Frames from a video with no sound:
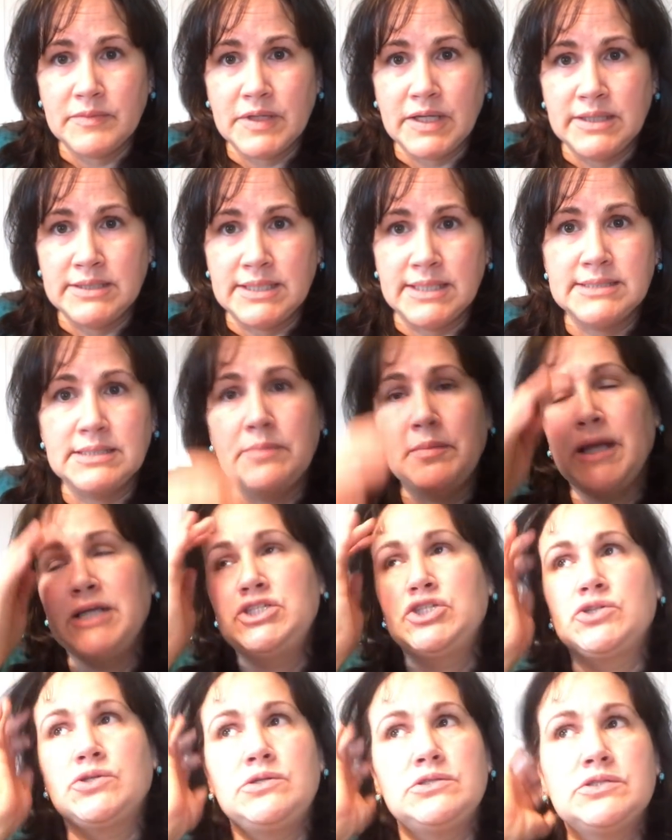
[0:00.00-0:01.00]
it doesn't. My
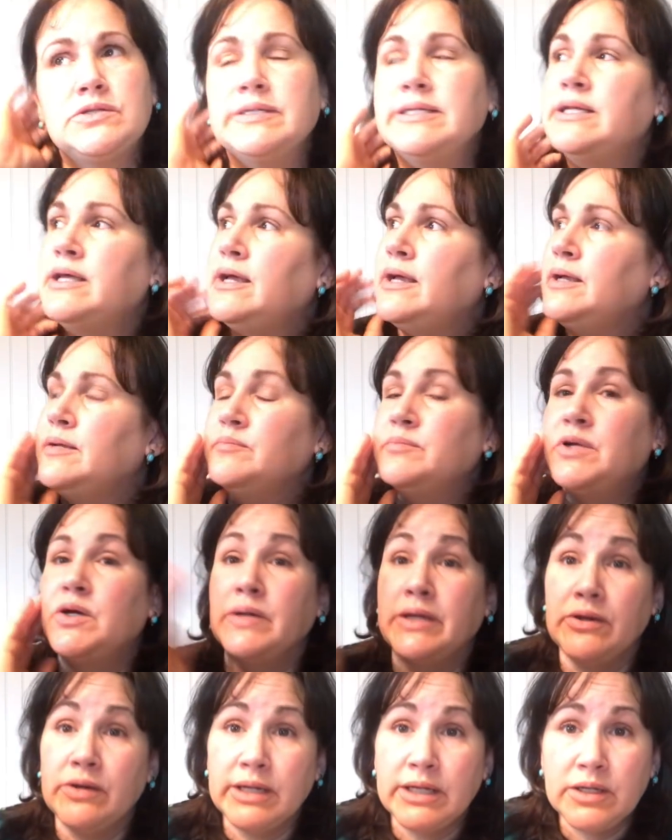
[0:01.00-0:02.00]
children,
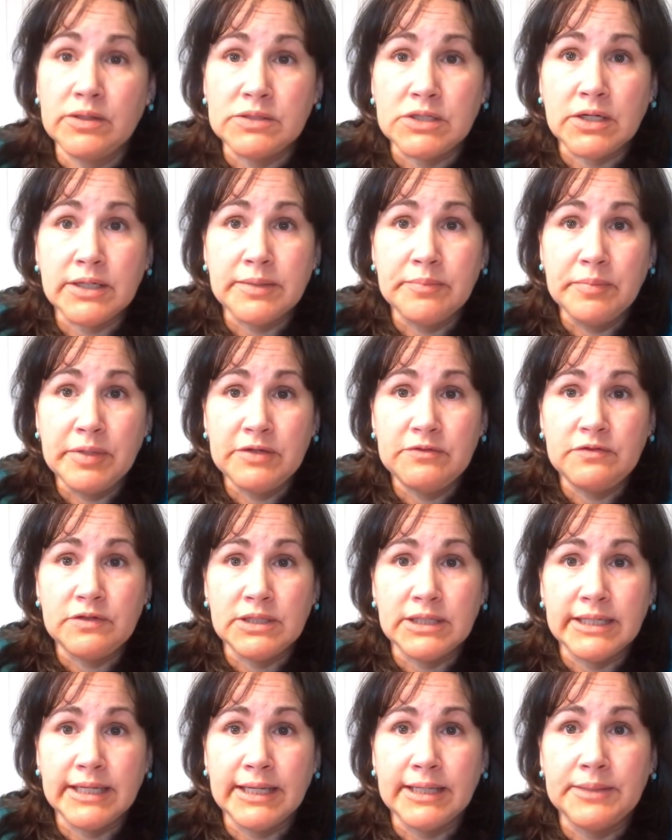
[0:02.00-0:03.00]
here I go, talking
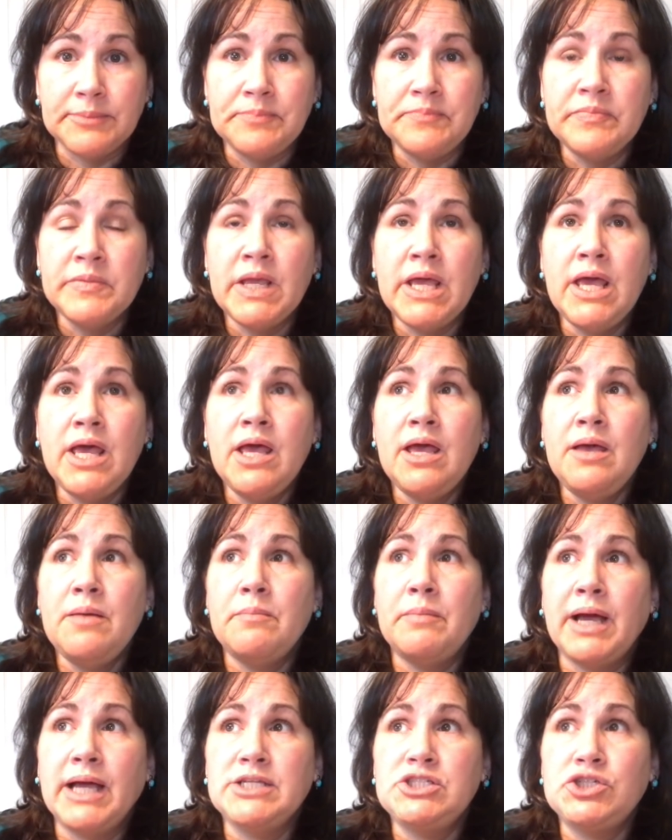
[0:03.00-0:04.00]
Pethel again.
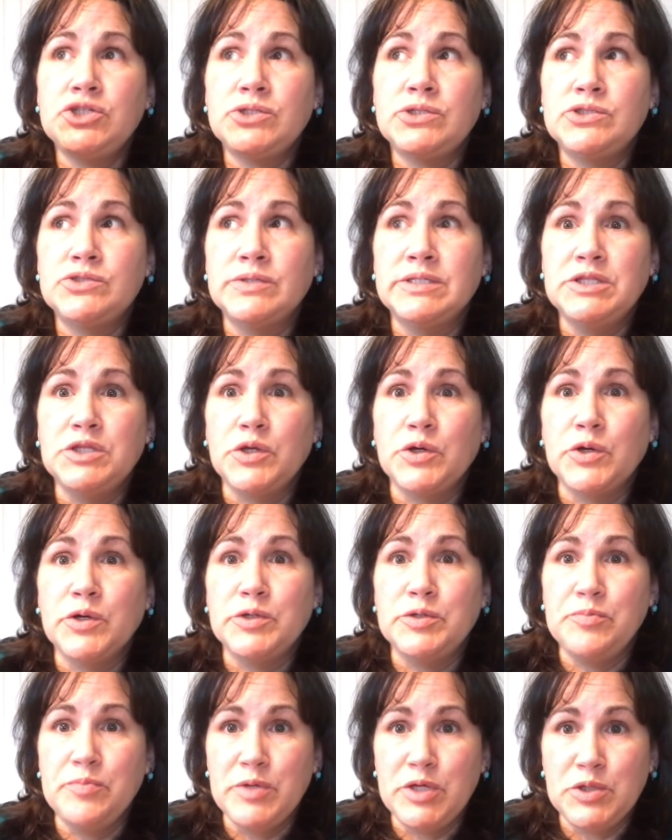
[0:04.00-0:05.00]
My children
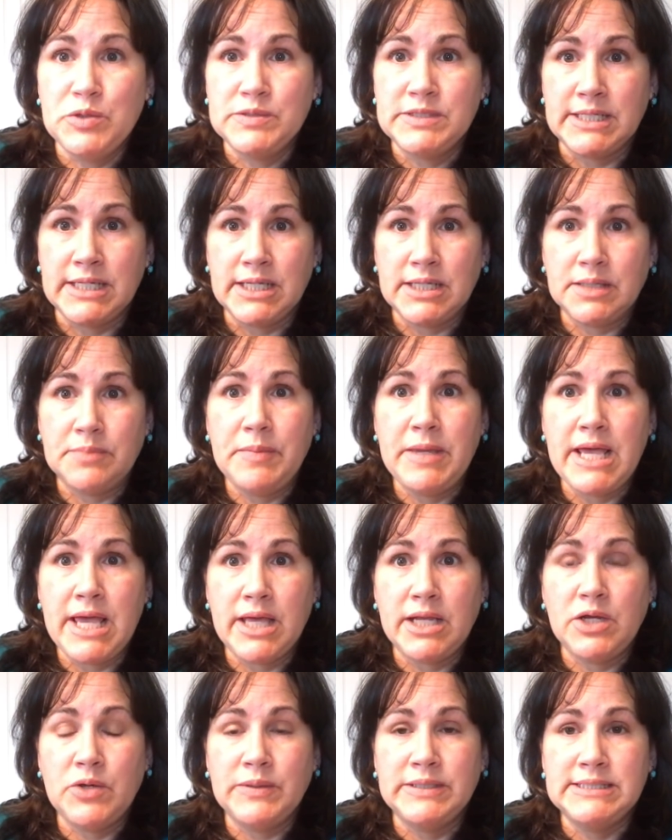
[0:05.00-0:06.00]
learned music,
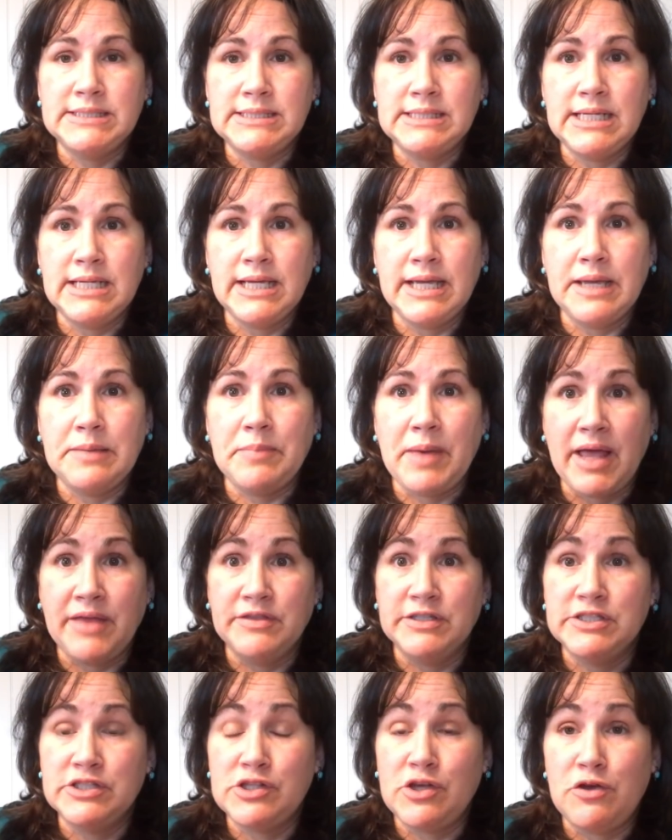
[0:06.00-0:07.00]
piano and singing, by
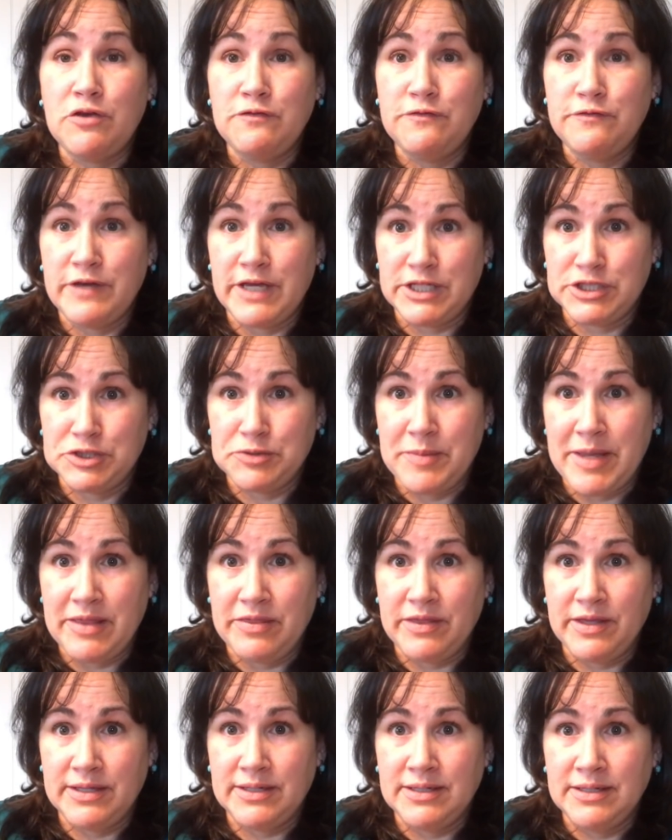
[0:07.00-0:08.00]
the solfege
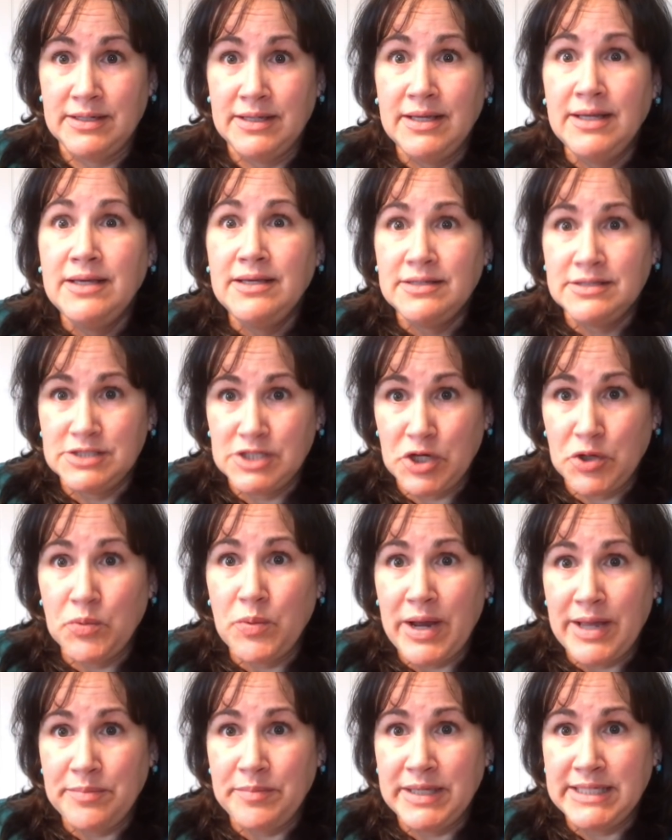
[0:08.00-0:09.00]
method, do,
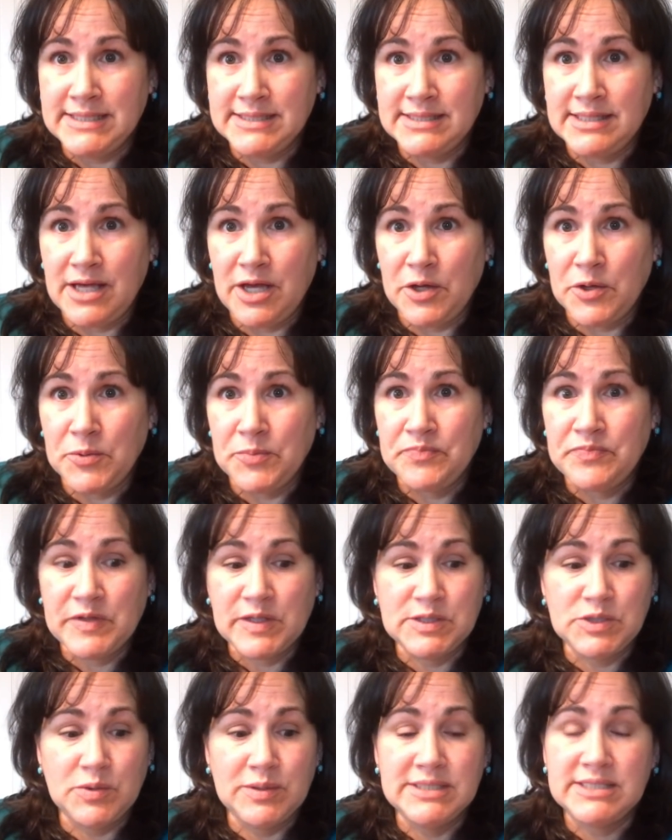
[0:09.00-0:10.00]
re, mi, so.
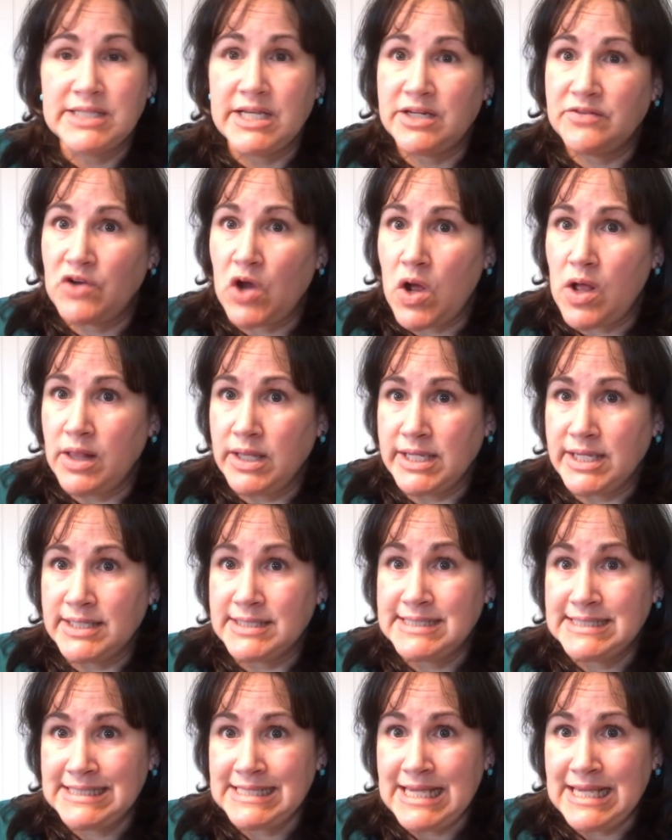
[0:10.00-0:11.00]
So instead of calling it
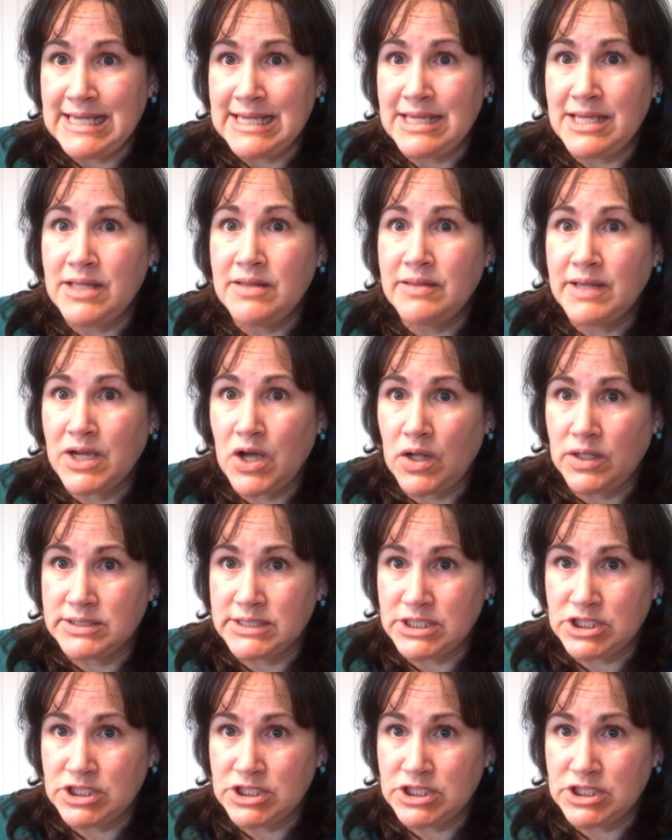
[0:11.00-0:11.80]
C, they called